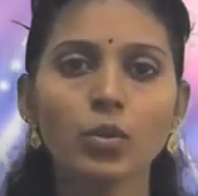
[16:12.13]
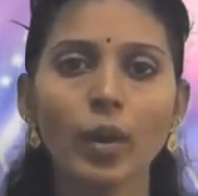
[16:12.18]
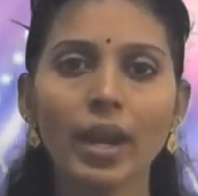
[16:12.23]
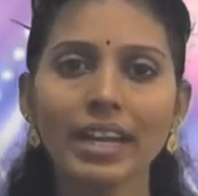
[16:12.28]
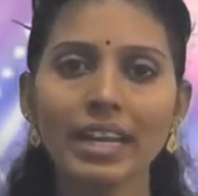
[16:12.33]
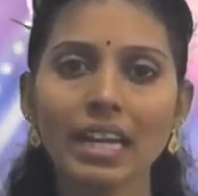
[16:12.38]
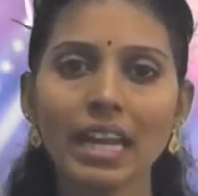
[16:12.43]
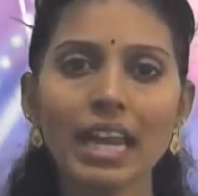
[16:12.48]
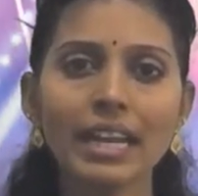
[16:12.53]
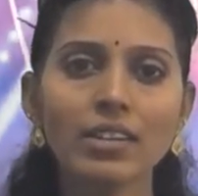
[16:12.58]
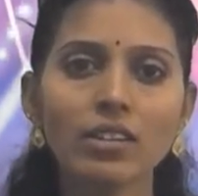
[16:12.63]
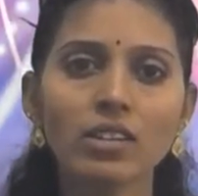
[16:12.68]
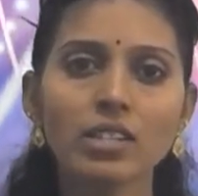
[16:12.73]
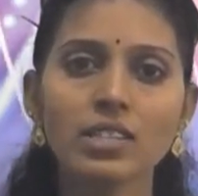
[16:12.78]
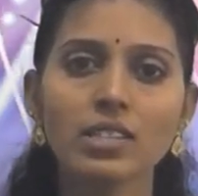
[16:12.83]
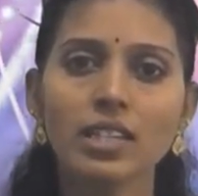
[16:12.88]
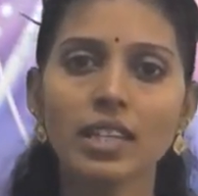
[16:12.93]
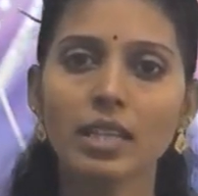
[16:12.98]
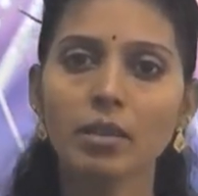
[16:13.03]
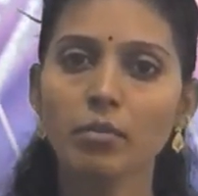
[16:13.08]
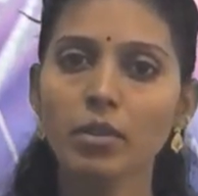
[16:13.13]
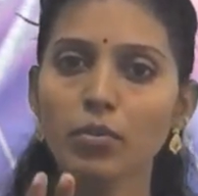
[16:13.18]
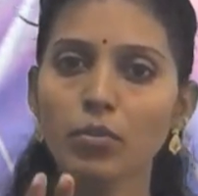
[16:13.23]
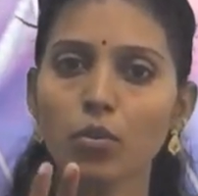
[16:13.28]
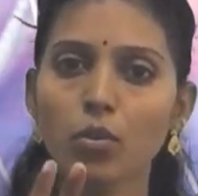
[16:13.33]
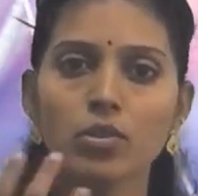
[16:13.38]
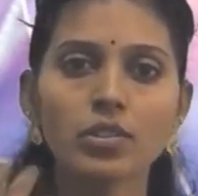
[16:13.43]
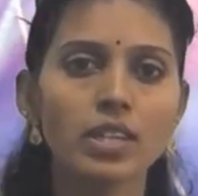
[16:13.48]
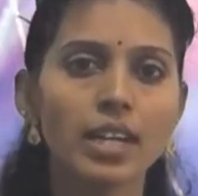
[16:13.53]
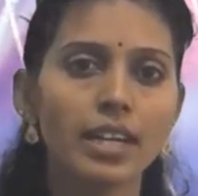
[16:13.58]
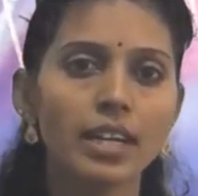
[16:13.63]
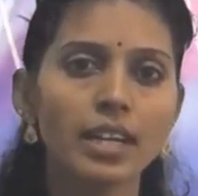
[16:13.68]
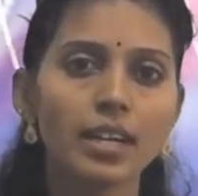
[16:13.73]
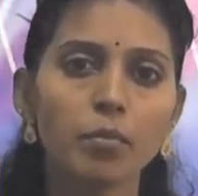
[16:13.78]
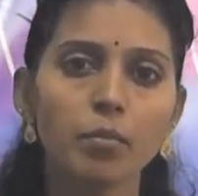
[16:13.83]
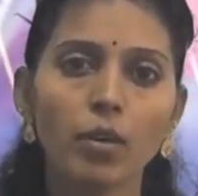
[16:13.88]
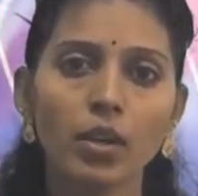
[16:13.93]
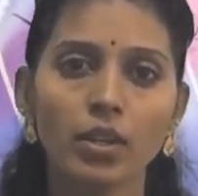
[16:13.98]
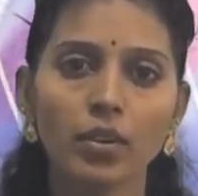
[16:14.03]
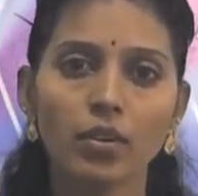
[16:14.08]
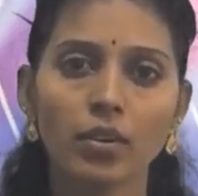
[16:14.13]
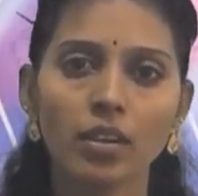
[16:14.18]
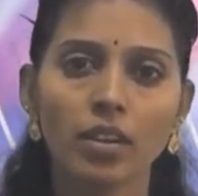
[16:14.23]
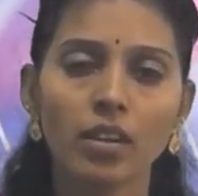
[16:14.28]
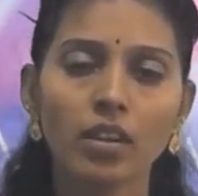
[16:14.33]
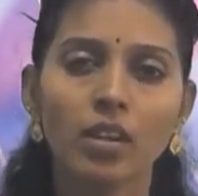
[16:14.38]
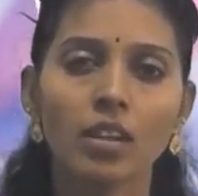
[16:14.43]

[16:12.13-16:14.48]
quadrilateral is nothing but 4-sided polygon.